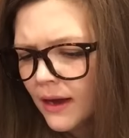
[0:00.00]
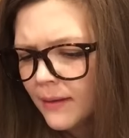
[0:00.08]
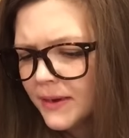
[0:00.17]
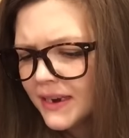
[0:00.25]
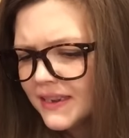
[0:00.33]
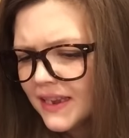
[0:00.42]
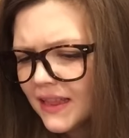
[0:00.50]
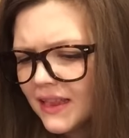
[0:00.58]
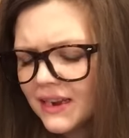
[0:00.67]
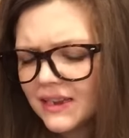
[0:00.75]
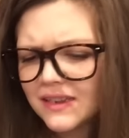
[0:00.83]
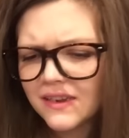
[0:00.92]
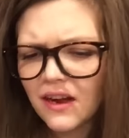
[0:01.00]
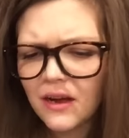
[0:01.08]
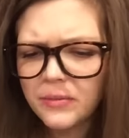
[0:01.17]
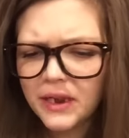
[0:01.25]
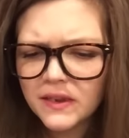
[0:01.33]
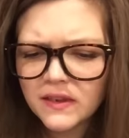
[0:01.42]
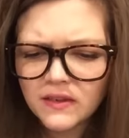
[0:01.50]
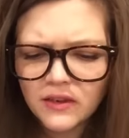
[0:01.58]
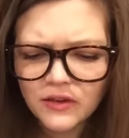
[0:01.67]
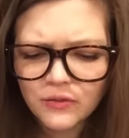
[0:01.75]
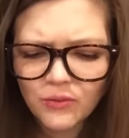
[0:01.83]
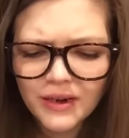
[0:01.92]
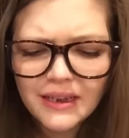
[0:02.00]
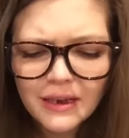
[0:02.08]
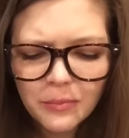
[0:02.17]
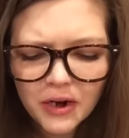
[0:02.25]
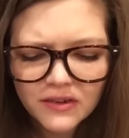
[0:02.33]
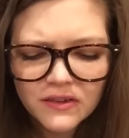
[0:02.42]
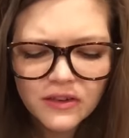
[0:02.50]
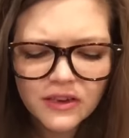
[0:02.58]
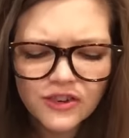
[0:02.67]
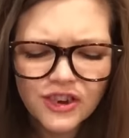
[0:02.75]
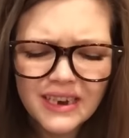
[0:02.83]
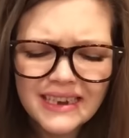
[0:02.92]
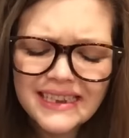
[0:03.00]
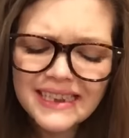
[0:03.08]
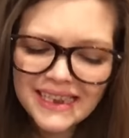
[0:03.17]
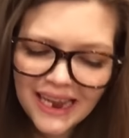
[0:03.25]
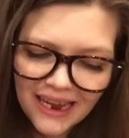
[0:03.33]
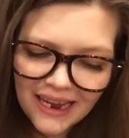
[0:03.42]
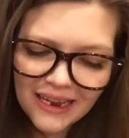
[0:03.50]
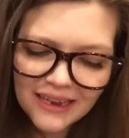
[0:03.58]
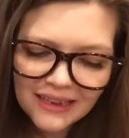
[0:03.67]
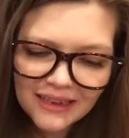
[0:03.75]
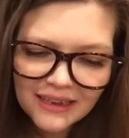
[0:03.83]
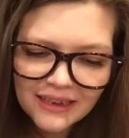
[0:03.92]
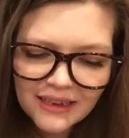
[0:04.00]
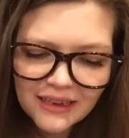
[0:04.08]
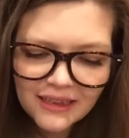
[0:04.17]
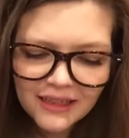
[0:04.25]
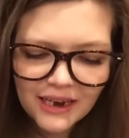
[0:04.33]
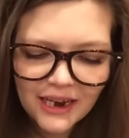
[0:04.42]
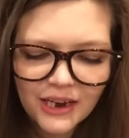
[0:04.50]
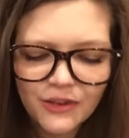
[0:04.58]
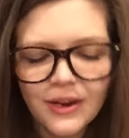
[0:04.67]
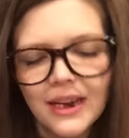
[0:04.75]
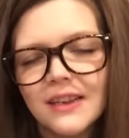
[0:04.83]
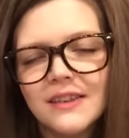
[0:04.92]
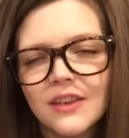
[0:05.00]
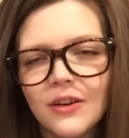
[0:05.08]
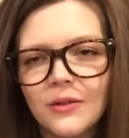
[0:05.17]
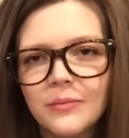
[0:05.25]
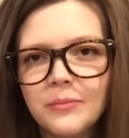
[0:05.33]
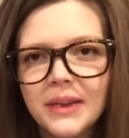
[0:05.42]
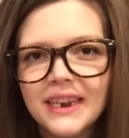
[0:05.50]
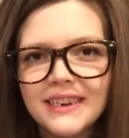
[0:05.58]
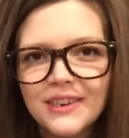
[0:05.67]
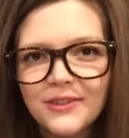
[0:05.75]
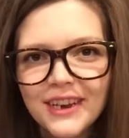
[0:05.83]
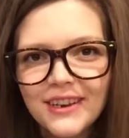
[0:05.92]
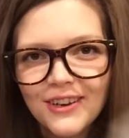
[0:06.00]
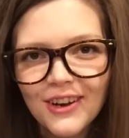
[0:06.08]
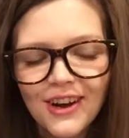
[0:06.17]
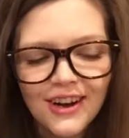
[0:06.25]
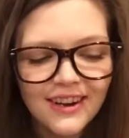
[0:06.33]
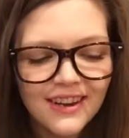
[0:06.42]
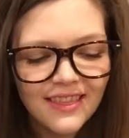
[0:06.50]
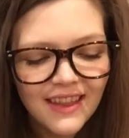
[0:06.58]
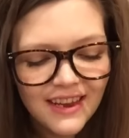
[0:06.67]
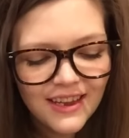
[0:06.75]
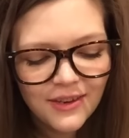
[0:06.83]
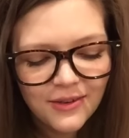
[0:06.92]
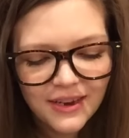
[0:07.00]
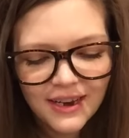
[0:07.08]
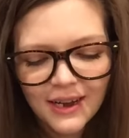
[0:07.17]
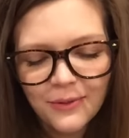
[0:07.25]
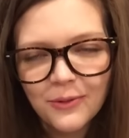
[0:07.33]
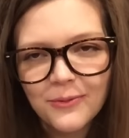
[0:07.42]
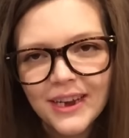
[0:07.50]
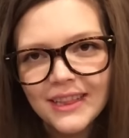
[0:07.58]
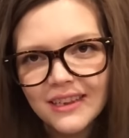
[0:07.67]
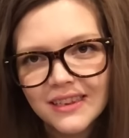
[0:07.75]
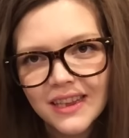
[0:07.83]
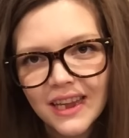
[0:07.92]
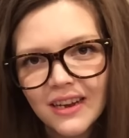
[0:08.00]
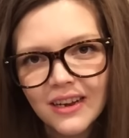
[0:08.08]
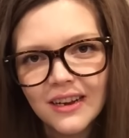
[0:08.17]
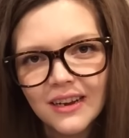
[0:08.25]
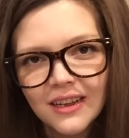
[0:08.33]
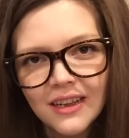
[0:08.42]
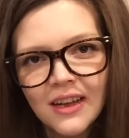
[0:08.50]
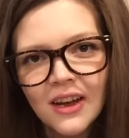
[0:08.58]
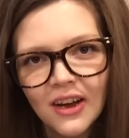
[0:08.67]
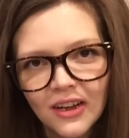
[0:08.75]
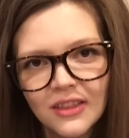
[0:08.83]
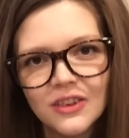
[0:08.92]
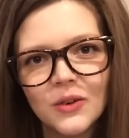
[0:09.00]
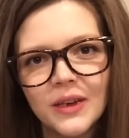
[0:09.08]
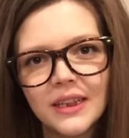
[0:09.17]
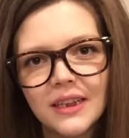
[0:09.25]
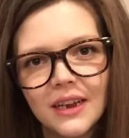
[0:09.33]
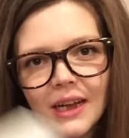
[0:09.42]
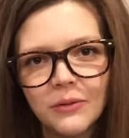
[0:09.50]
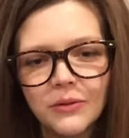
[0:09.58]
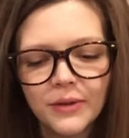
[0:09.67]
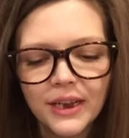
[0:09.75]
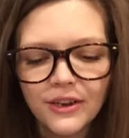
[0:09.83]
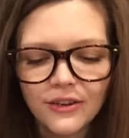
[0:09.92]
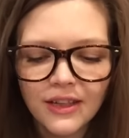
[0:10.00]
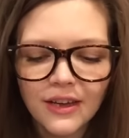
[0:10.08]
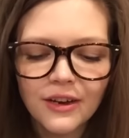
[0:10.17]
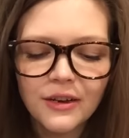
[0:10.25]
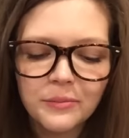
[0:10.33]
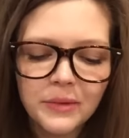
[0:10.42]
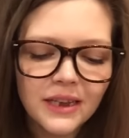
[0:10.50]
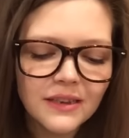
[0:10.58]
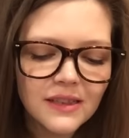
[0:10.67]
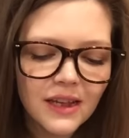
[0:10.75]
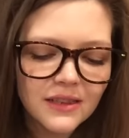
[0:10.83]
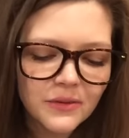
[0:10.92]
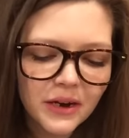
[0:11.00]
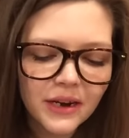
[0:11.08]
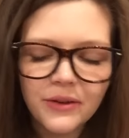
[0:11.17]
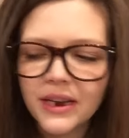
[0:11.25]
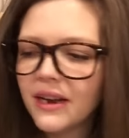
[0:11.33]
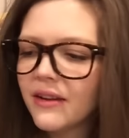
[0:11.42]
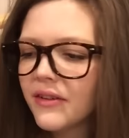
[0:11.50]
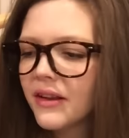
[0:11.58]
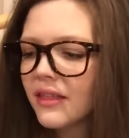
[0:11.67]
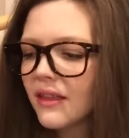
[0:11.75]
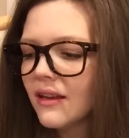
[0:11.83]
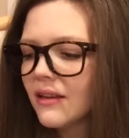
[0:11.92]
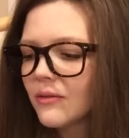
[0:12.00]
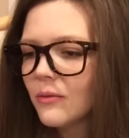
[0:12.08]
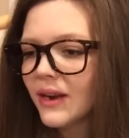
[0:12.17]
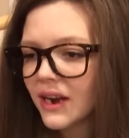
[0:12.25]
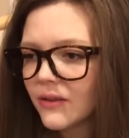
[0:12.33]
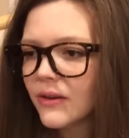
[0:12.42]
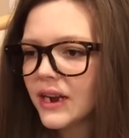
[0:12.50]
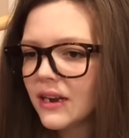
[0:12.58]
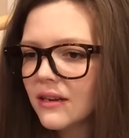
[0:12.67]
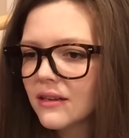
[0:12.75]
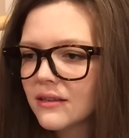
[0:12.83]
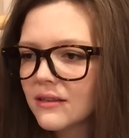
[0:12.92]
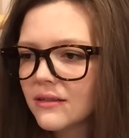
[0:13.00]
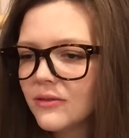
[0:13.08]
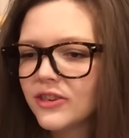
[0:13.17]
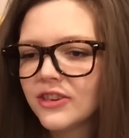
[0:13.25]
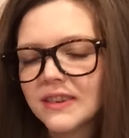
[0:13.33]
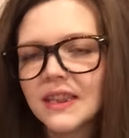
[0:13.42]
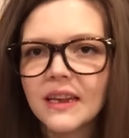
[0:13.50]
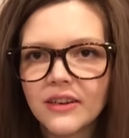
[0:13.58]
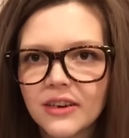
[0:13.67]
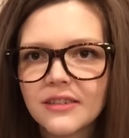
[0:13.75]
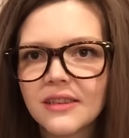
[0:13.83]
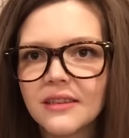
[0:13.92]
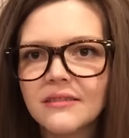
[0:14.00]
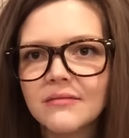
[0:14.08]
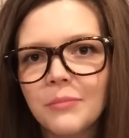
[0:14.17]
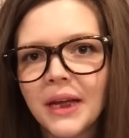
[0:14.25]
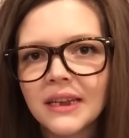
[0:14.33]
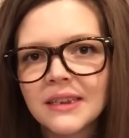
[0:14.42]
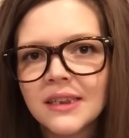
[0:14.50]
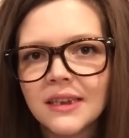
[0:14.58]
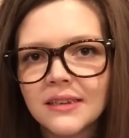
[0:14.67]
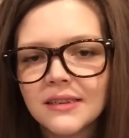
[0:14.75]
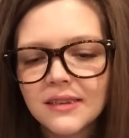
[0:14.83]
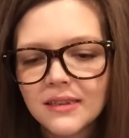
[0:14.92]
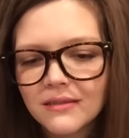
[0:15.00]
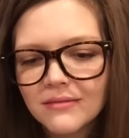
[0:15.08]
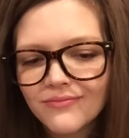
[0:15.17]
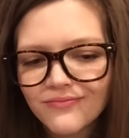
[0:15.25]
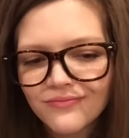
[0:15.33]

I'm going to say that it's not, because it looks really personal, and she didn't say that I could read it. So, but I did read your card, and thank you, and I will read this later on the toilet. I will read your letter, because that's where I read everything when I read, which is letters and magazines and,